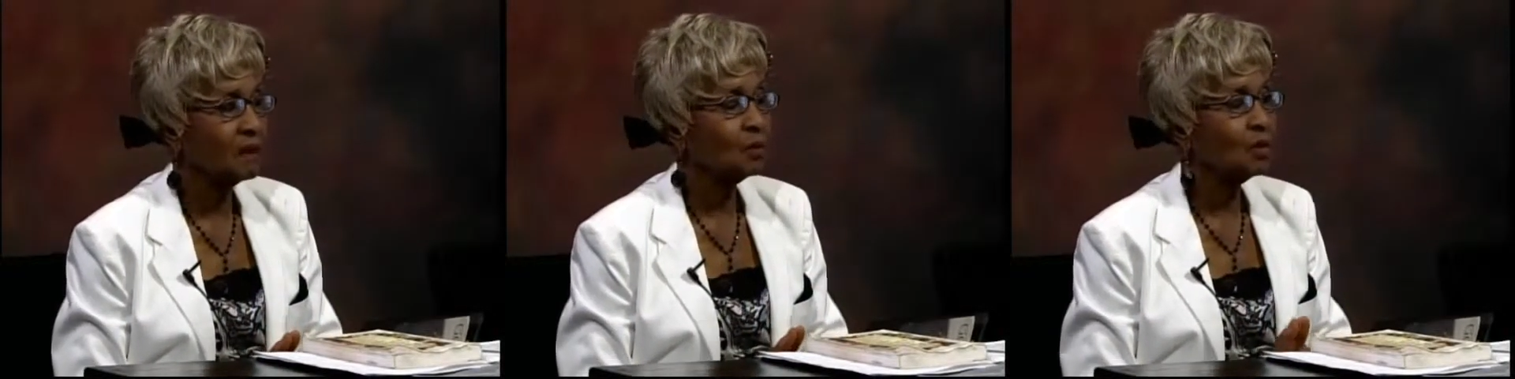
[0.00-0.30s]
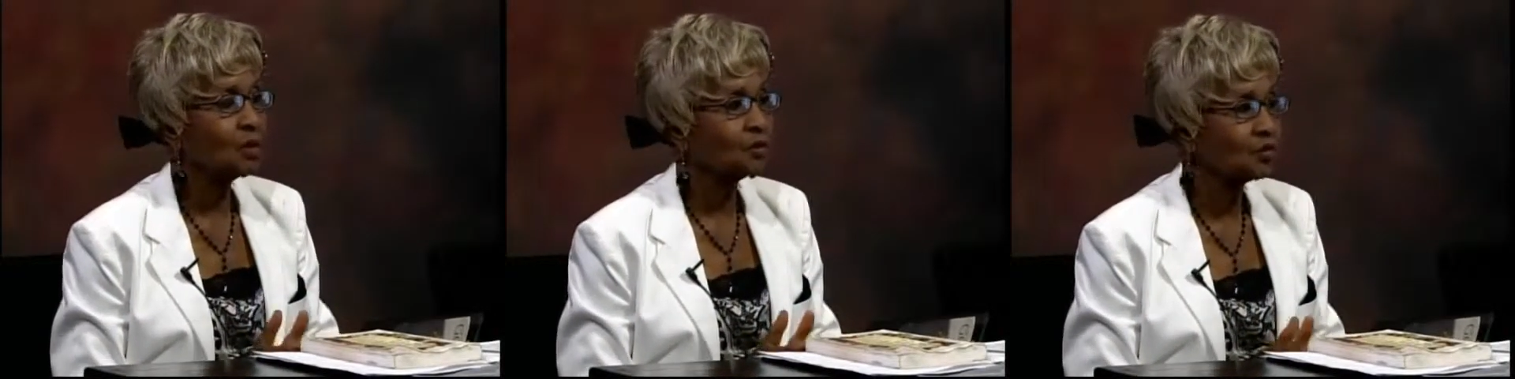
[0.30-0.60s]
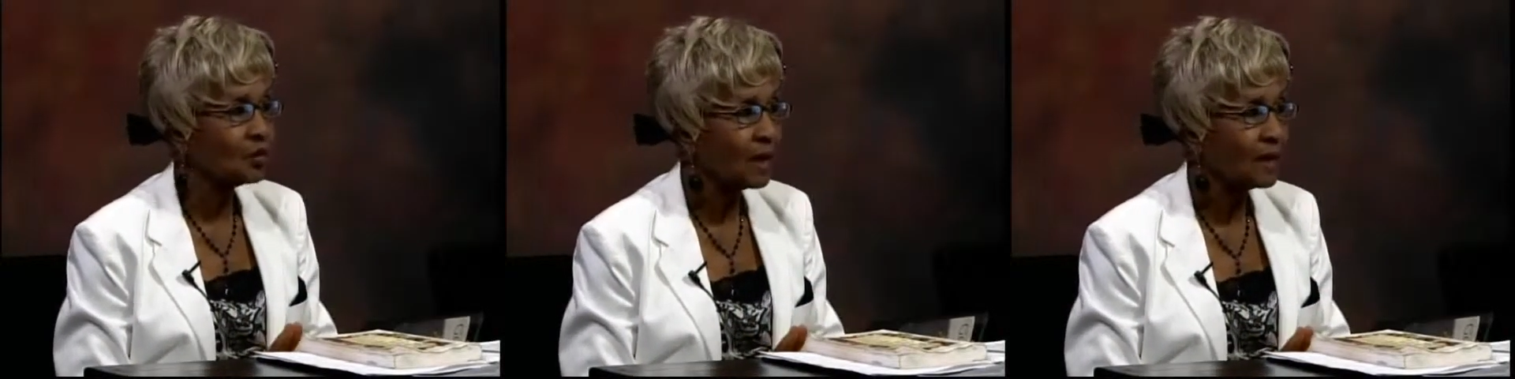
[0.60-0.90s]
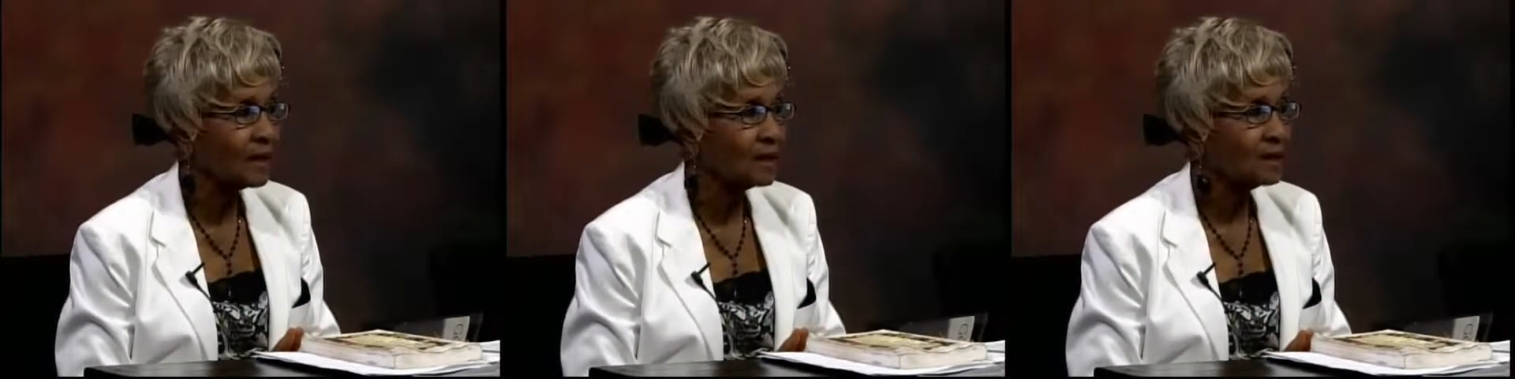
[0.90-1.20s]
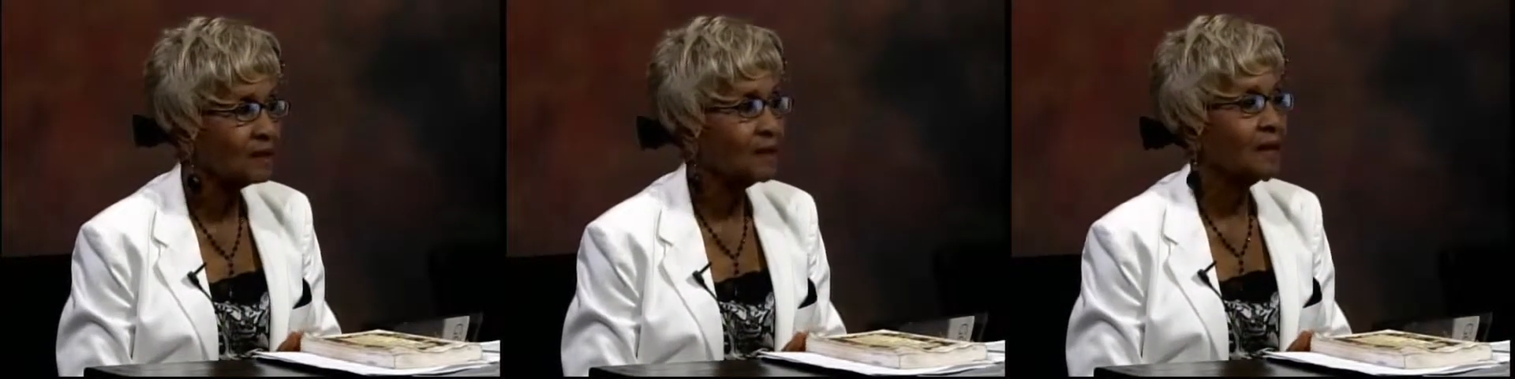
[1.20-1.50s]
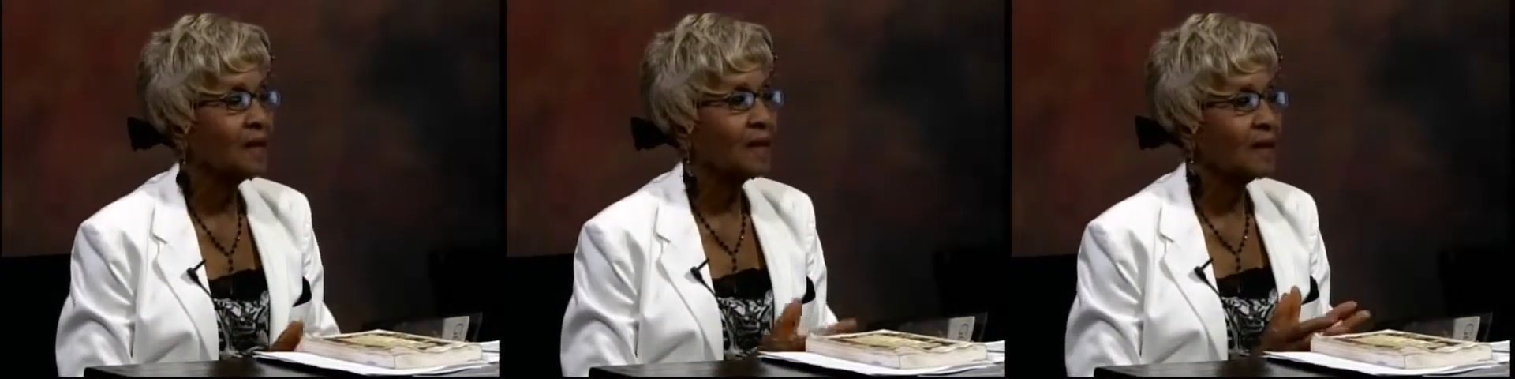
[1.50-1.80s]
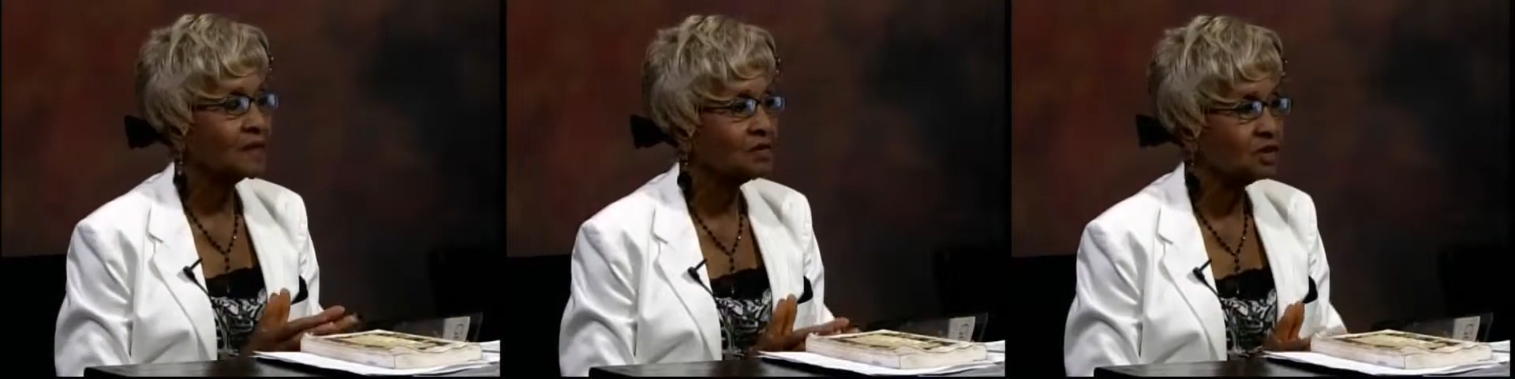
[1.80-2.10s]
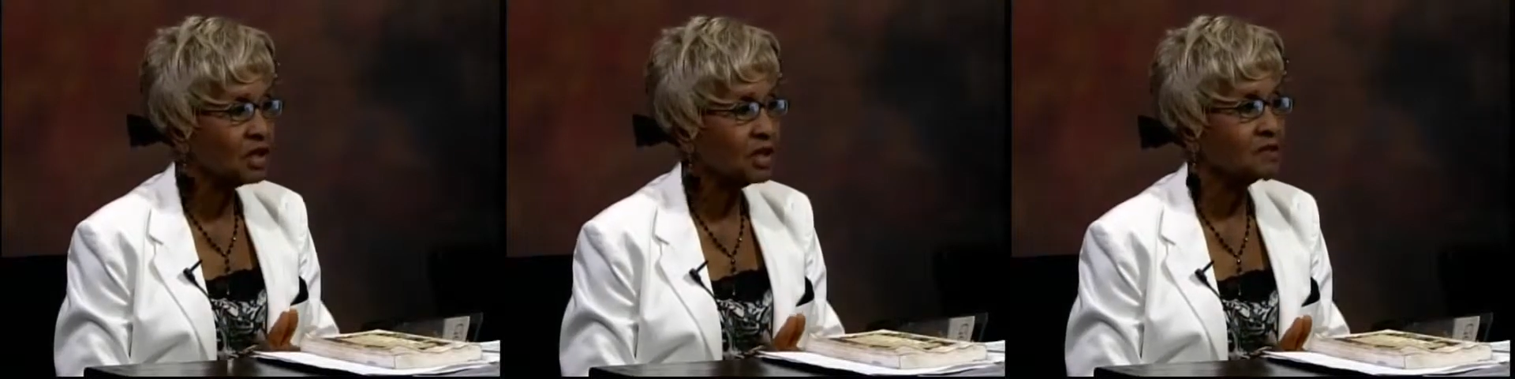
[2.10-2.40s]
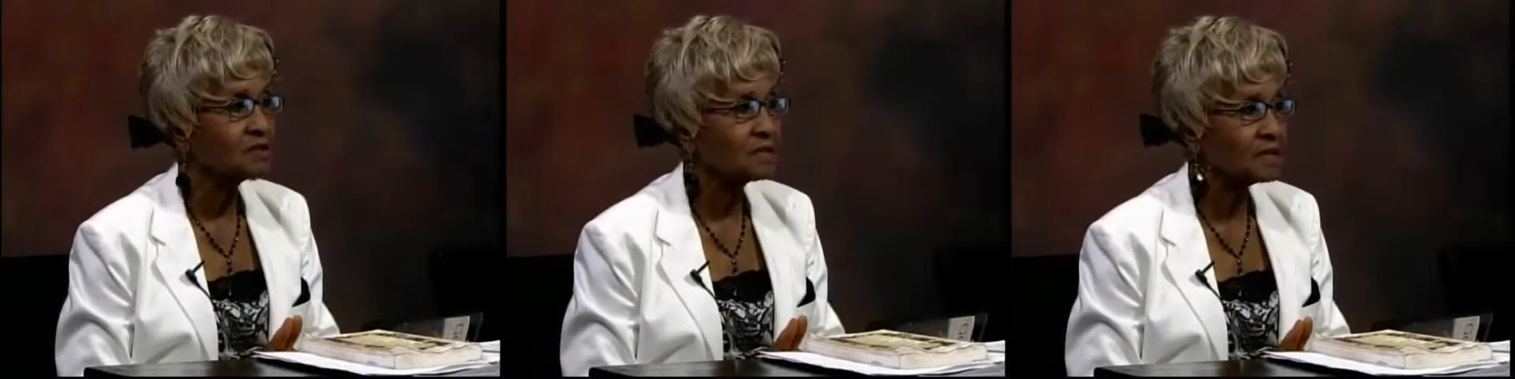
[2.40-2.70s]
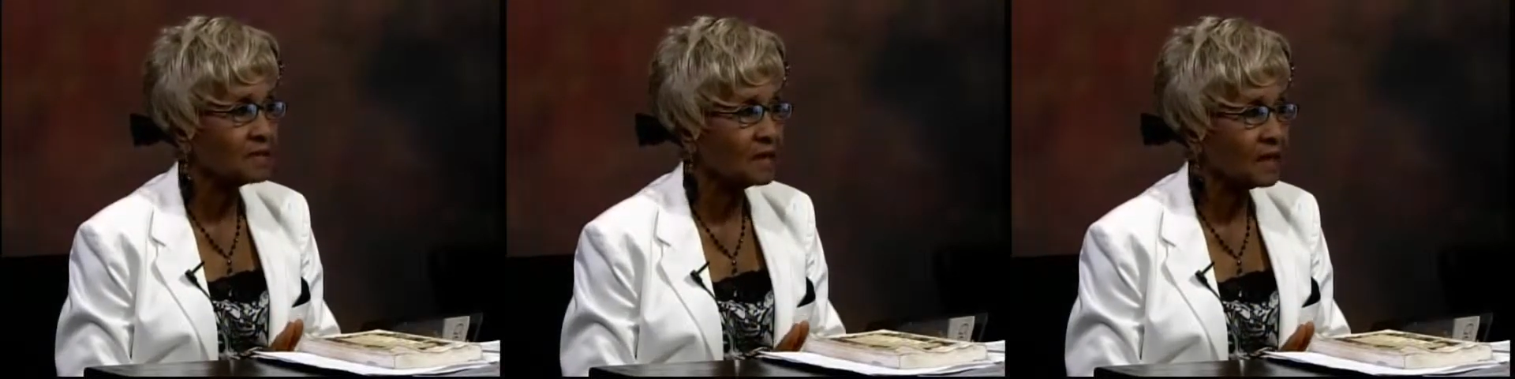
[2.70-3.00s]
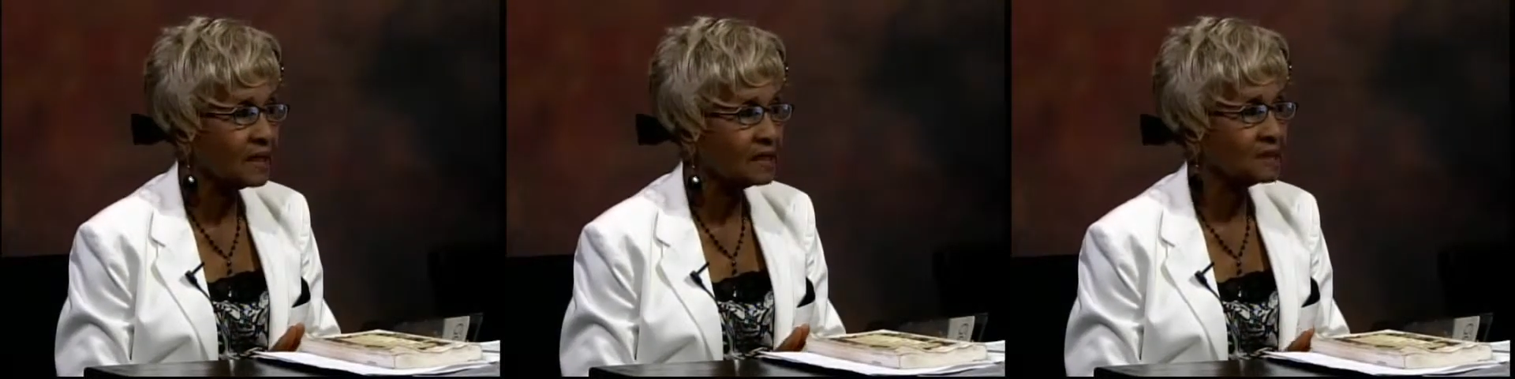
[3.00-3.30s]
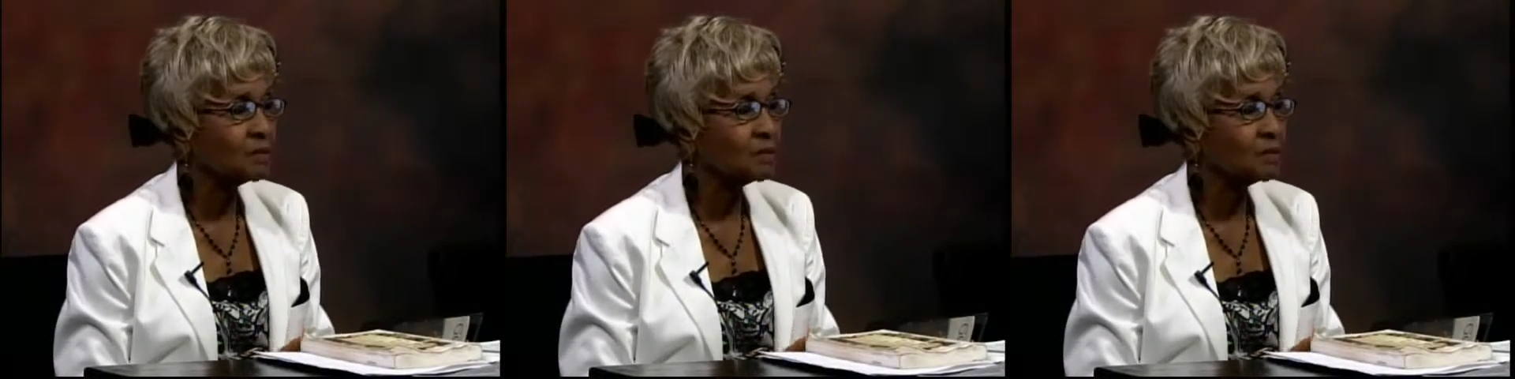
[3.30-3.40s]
will try and change their diets